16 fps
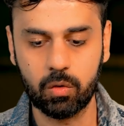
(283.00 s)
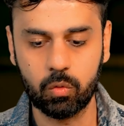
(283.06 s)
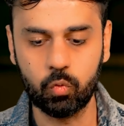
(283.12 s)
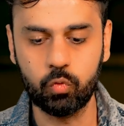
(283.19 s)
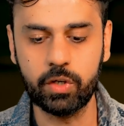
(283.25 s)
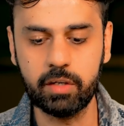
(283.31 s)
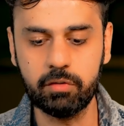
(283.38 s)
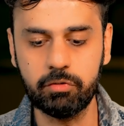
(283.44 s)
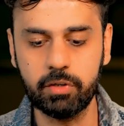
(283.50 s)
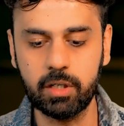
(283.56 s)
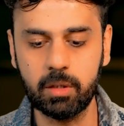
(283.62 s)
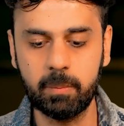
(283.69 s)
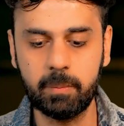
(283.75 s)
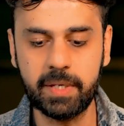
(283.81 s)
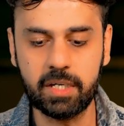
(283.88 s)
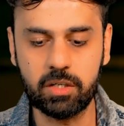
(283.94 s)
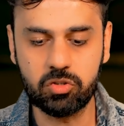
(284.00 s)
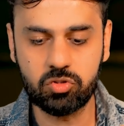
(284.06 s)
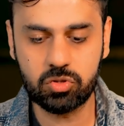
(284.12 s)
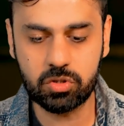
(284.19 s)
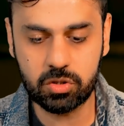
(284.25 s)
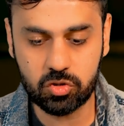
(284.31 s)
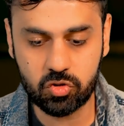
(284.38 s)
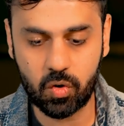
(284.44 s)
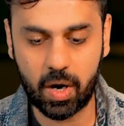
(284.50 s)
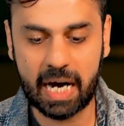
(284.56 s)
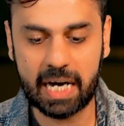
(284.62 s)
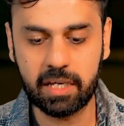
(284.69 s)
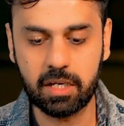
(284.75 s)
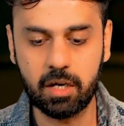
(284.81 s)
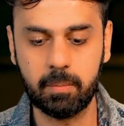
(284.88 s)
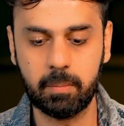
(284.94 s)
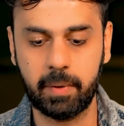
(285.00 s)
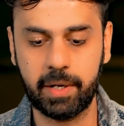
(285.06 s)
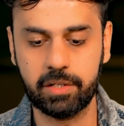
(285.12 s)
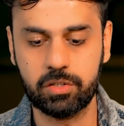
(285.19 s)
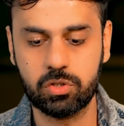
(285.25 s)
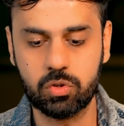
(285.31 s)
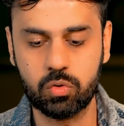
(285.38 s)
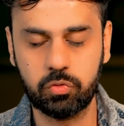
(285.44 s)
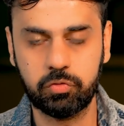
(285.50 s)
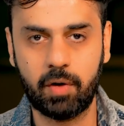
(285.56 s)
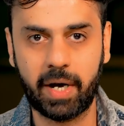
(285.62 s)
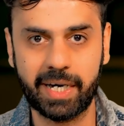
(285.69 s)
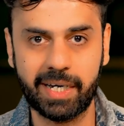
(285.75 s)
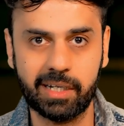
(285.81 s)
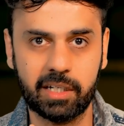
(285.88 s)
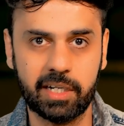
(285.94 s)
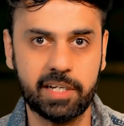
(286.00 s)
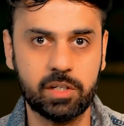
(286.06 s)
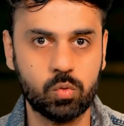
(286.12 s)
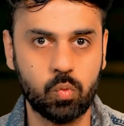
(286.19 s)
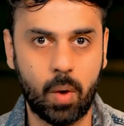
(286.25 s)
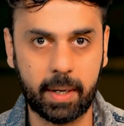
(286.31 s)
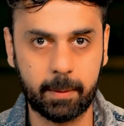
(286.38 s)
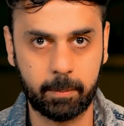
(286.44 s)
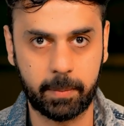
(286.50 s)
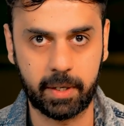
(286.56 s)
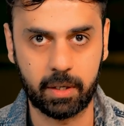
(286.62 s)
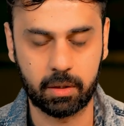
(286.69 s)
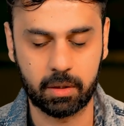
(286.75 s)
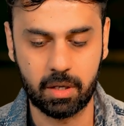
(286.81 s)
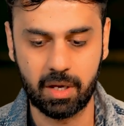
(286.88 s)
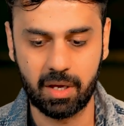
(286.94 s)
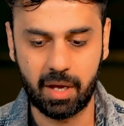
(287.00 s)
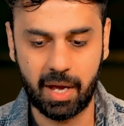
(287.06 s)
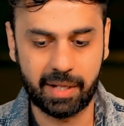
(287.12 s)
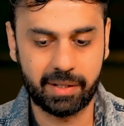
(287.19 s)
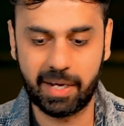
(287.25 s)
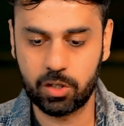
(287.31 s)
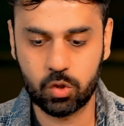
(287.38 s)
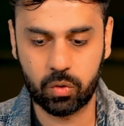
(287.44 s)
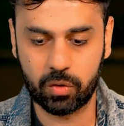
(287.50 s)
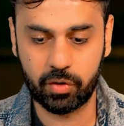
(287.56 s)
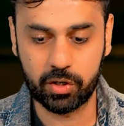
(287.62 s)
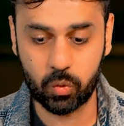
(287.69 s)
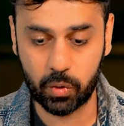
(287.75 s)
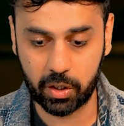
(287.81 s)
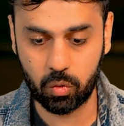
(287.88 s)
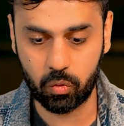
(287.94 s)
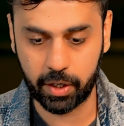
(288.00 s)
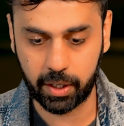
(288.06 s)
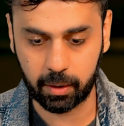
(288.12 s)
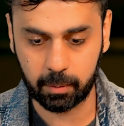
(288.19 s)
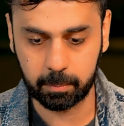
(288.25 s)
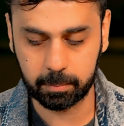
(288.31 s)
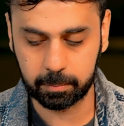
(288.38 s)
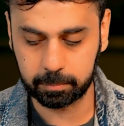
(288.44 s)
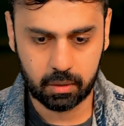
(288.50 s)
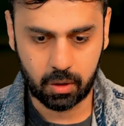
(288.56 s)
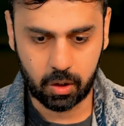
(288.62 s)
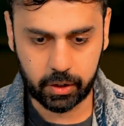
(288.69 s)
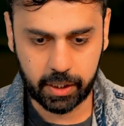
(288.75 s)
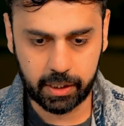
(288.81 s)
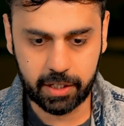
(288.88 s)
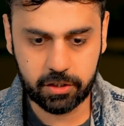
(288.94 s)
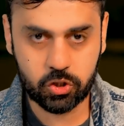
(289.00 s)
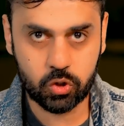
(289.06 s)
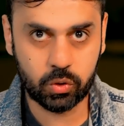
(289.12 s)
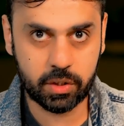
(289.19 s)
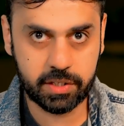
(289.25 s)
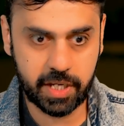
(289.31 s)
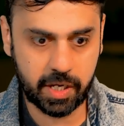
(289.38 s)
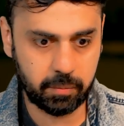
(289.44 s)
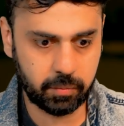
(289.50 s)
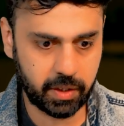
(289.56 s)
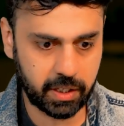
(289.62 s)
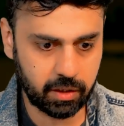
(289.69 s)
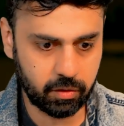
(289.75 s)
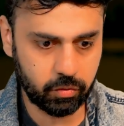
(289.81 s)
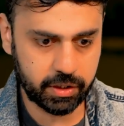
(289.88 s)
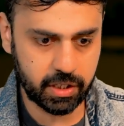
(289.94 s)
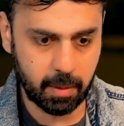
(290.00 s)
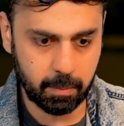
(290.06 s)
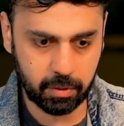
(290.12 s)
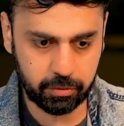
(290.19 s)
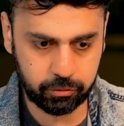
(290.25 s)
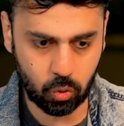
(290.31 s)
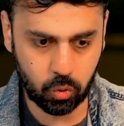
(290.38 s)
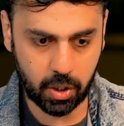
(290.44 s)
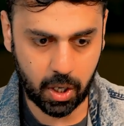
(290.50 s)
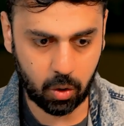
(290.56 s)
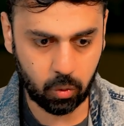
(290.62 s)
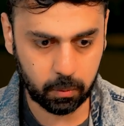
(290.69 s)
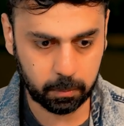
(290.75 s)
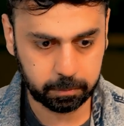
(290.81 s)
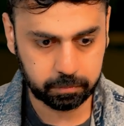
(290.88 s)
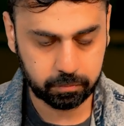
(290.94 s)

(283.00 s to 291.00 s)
we will be trying our best to find at least one pair. And that's what we're doing over here. Okay, let's do the same thing with number 4 now.